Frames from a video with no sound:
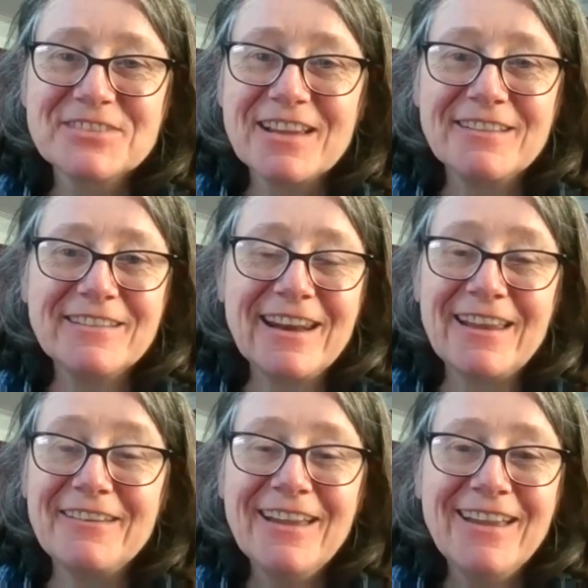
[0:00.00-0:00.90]
no. So, you
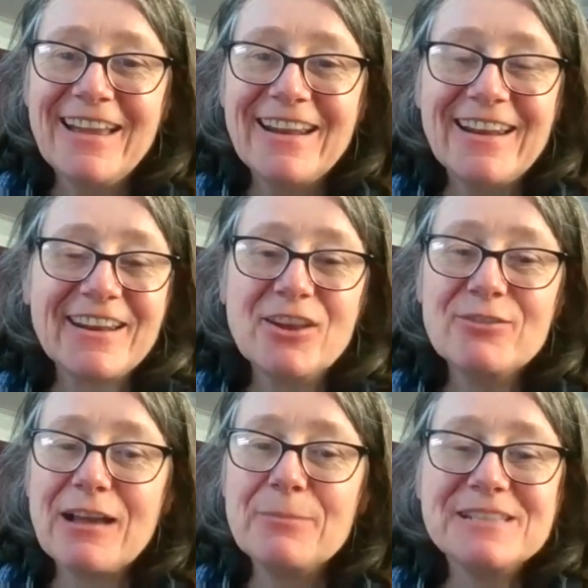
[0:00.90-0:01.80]
know, and I
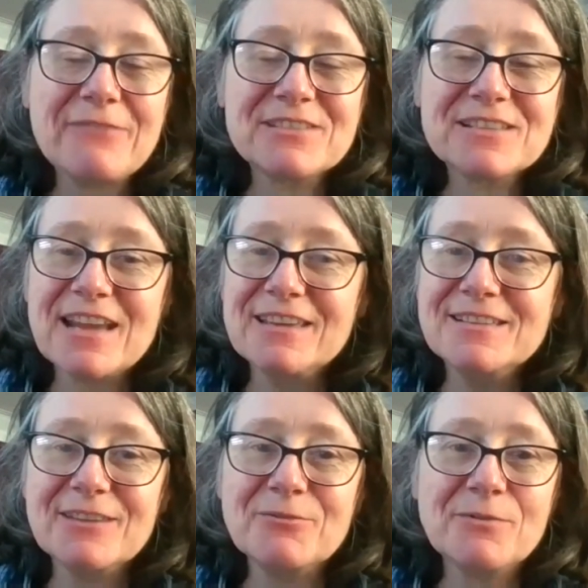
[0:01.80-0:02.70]
know that'll be
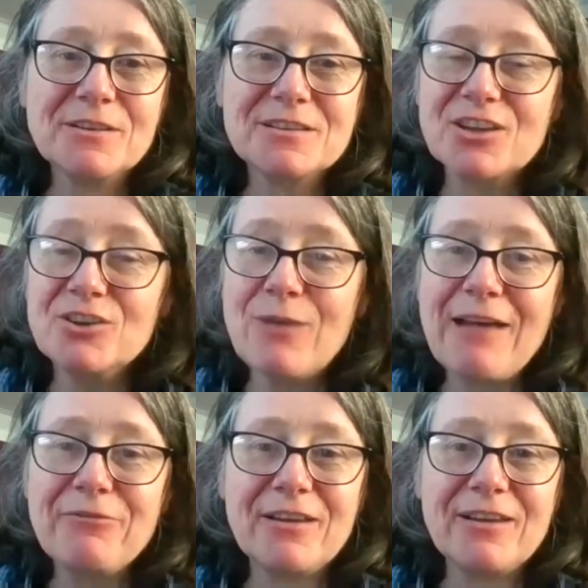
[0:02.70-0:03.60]
devastating to
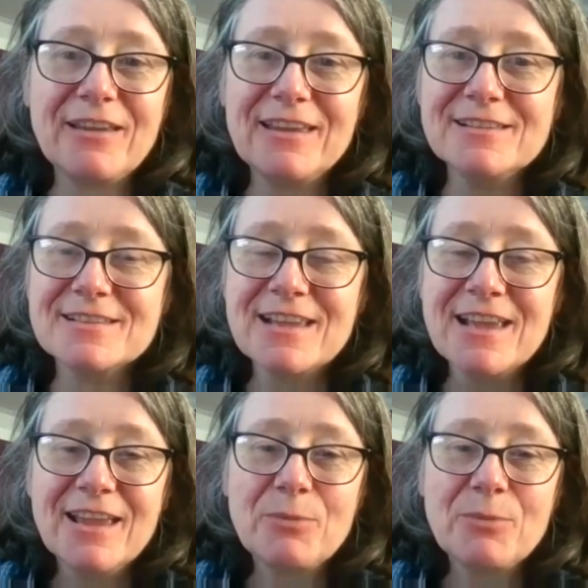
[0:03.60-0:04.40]
whoever is,